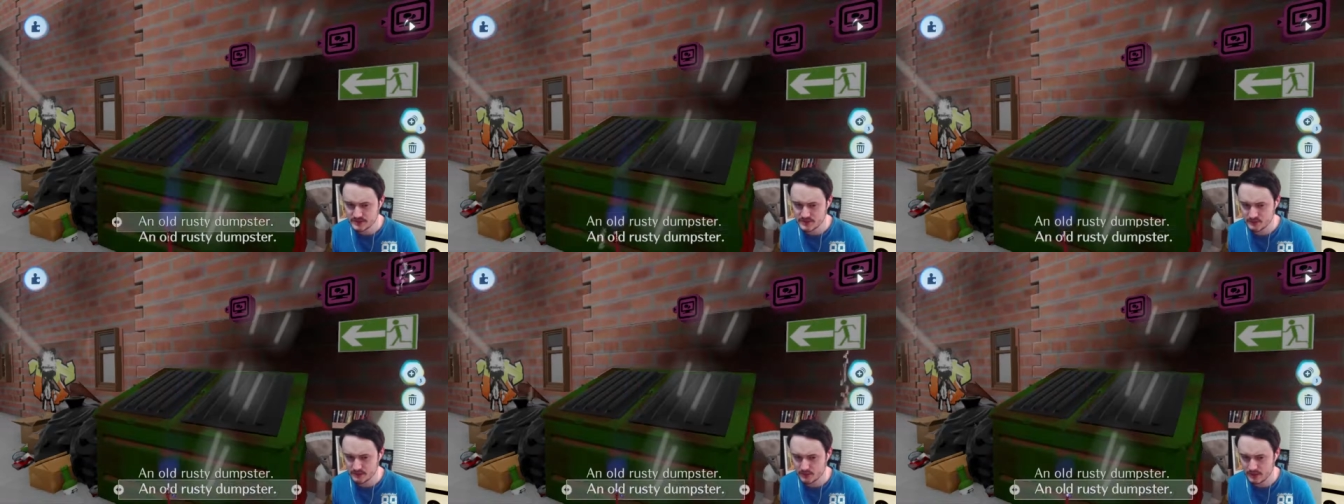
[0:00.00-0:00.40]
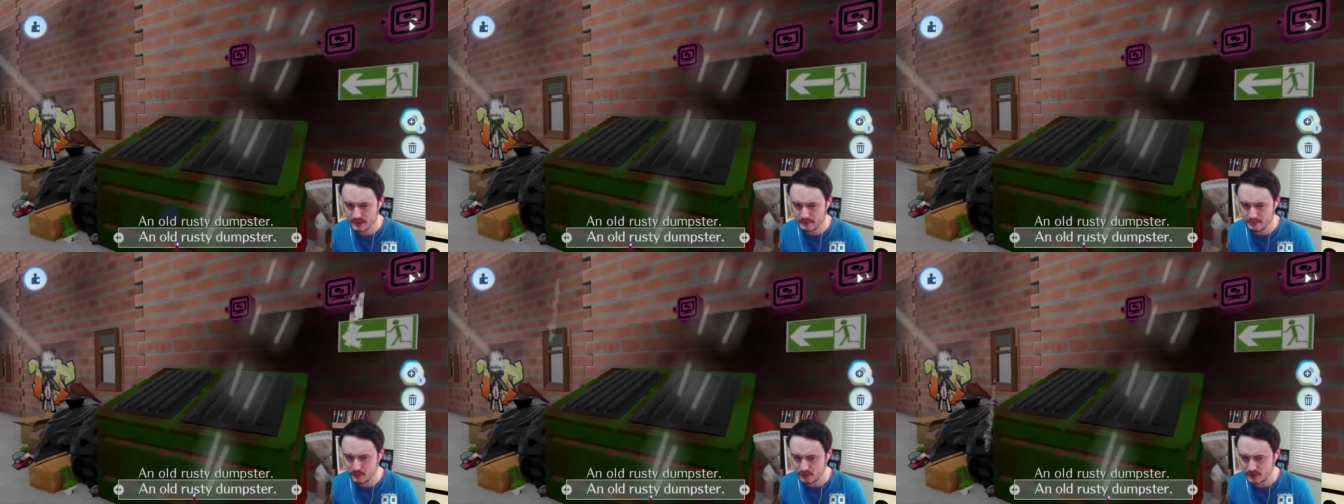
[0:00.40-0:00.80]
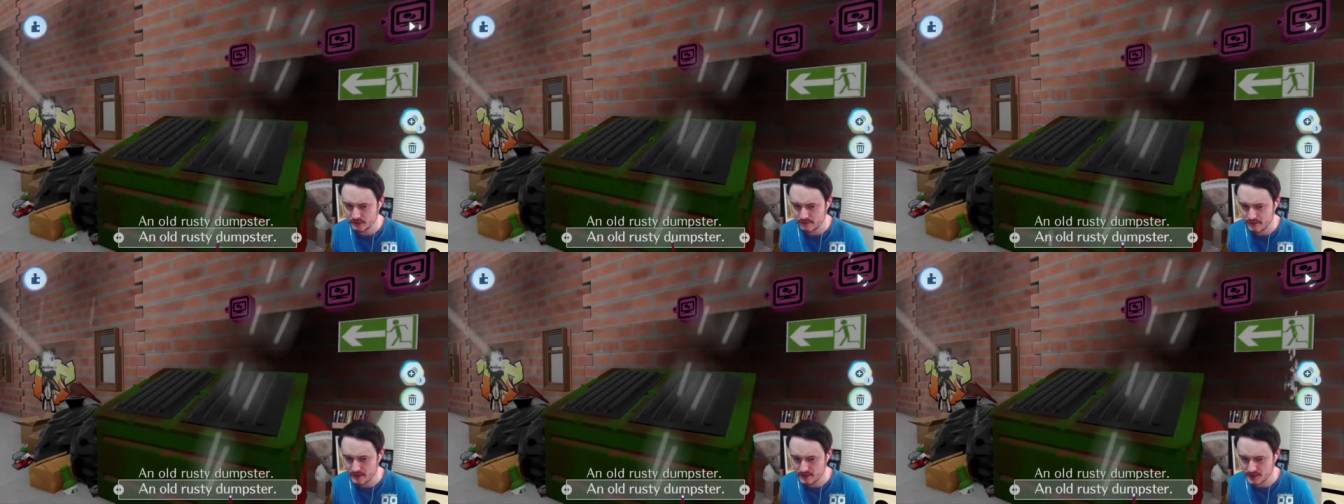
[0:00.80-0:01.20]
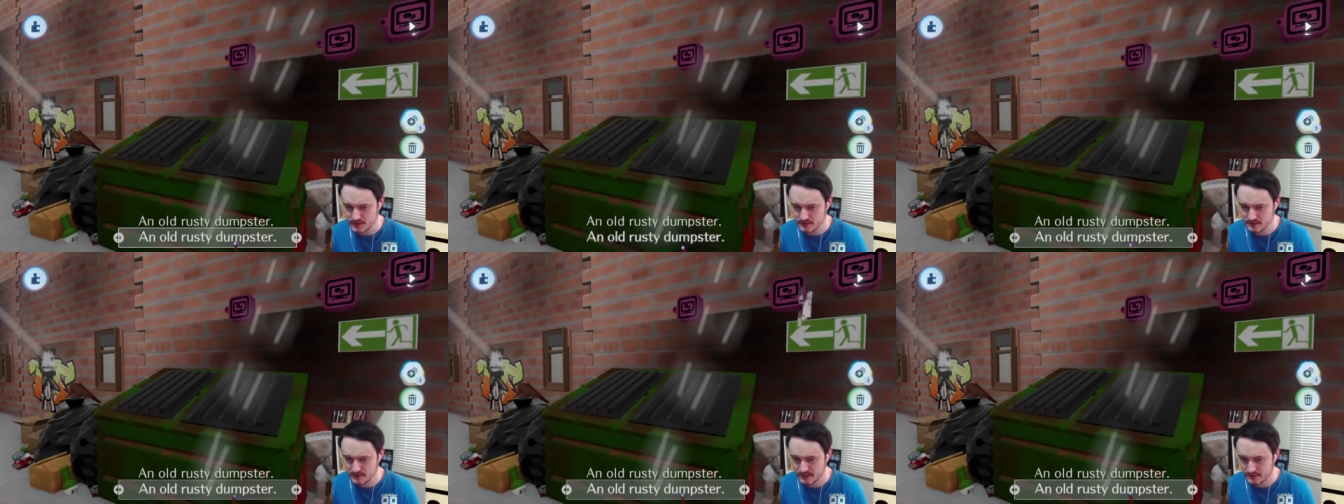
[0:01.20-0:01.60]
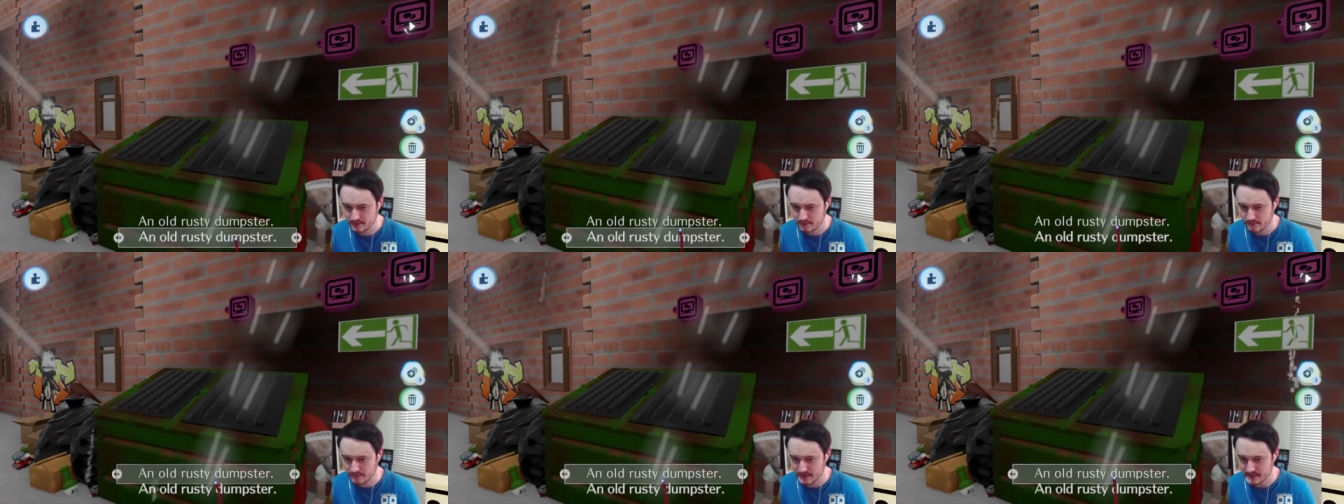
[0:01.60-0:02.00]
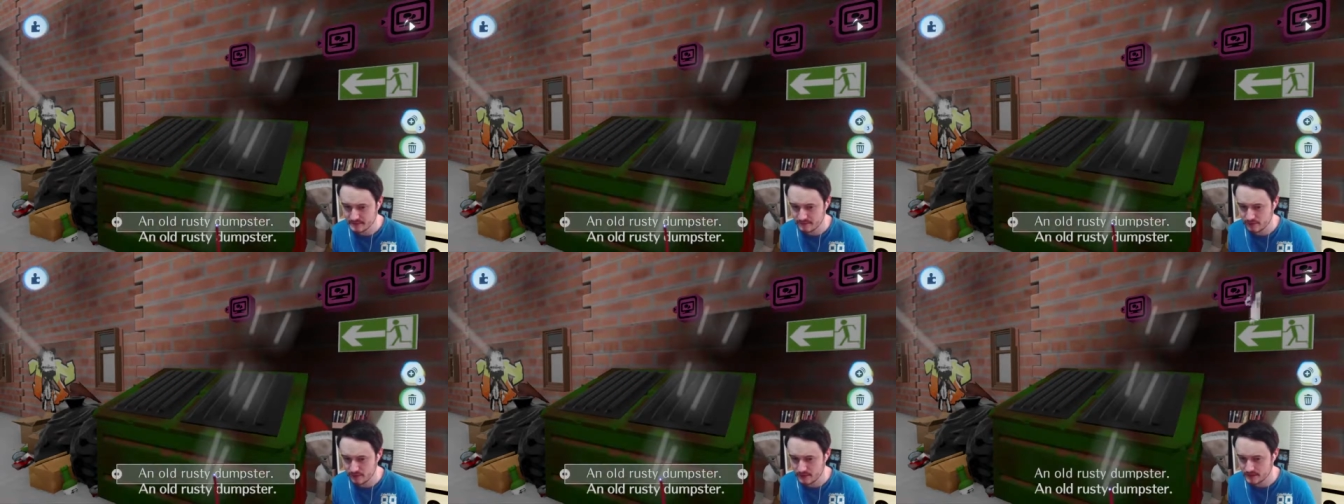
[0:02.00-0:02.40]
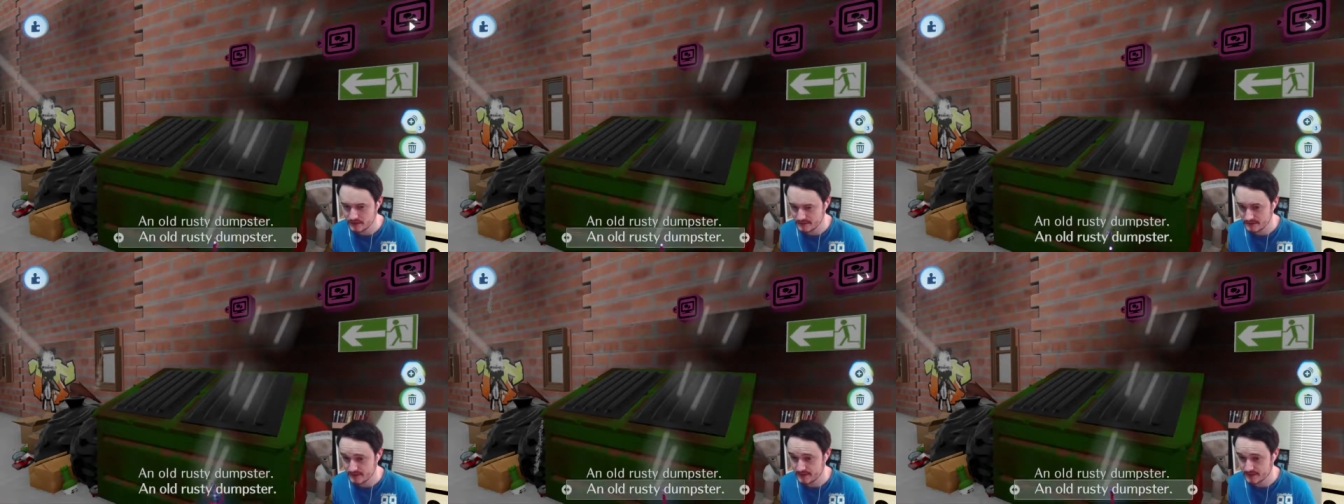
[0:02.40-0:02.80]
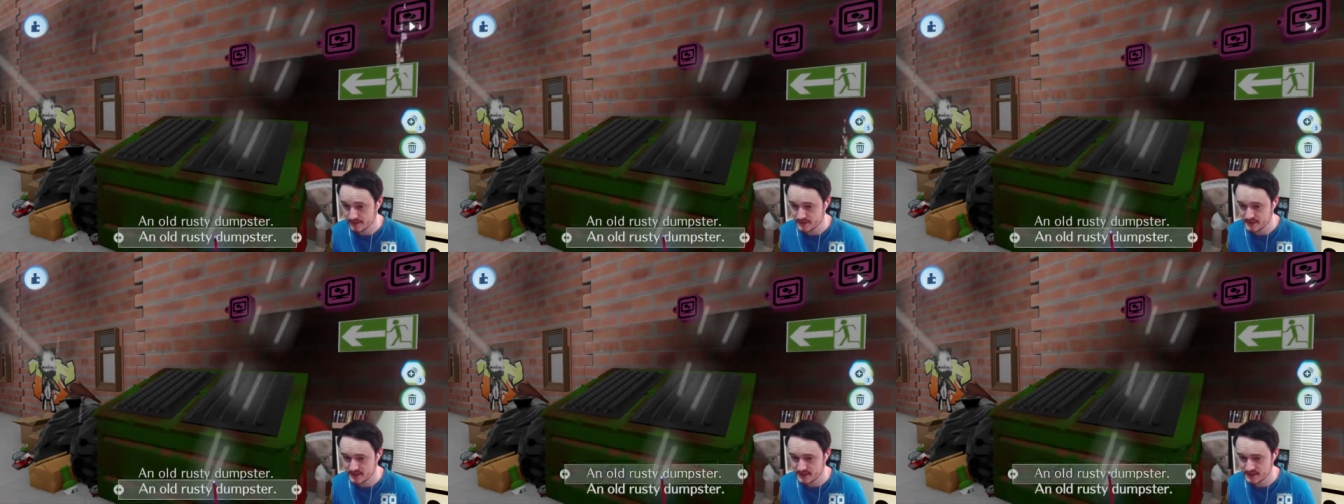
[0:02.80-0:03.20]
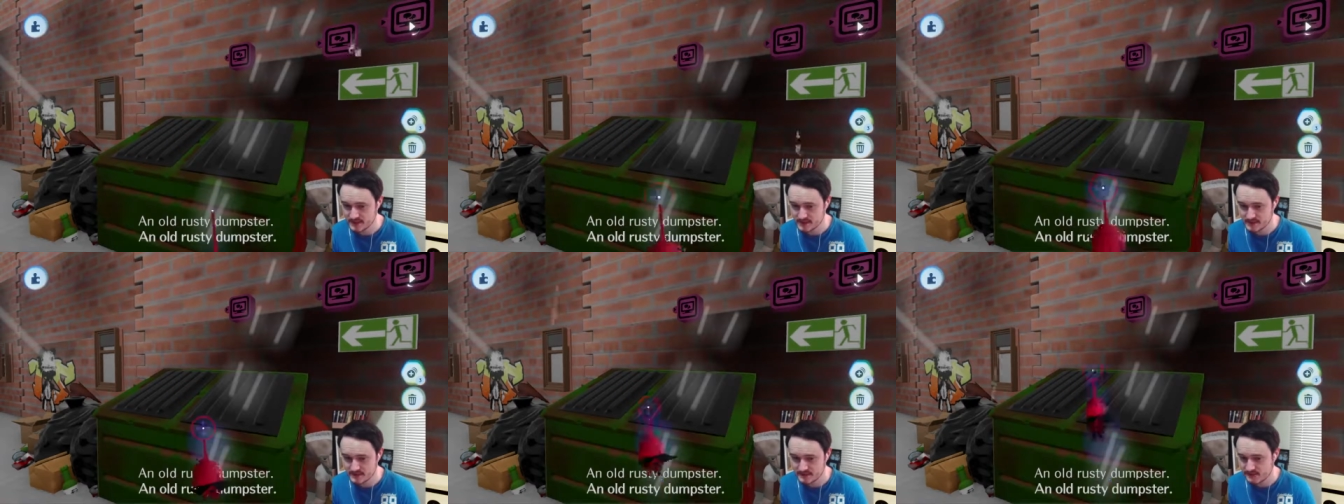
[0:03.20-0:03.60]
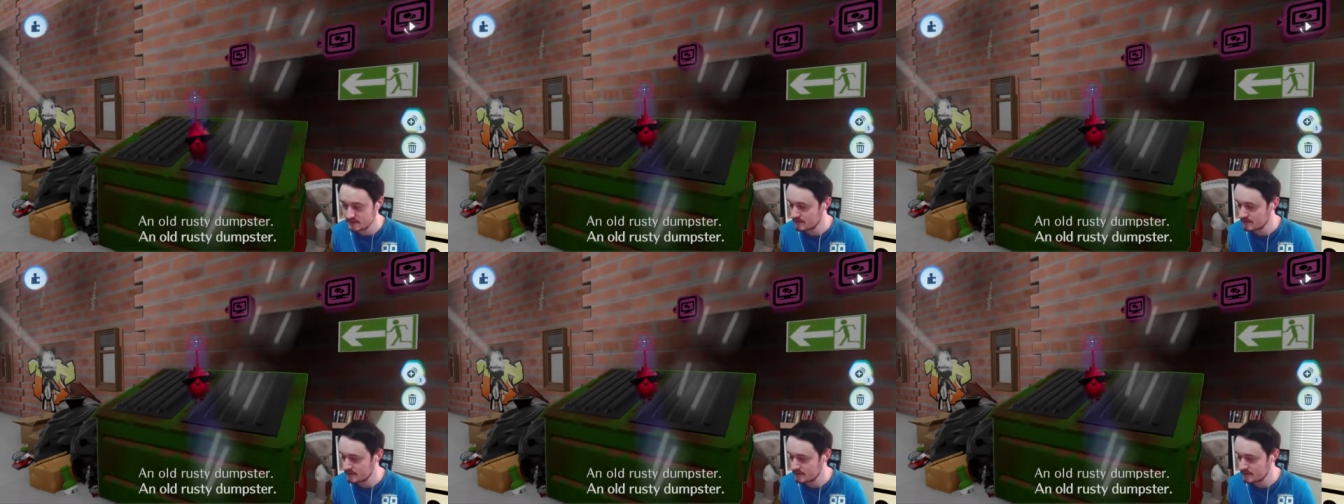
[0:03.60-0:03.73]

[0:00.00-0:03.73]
So if you want a bolder version of this font, it does exist.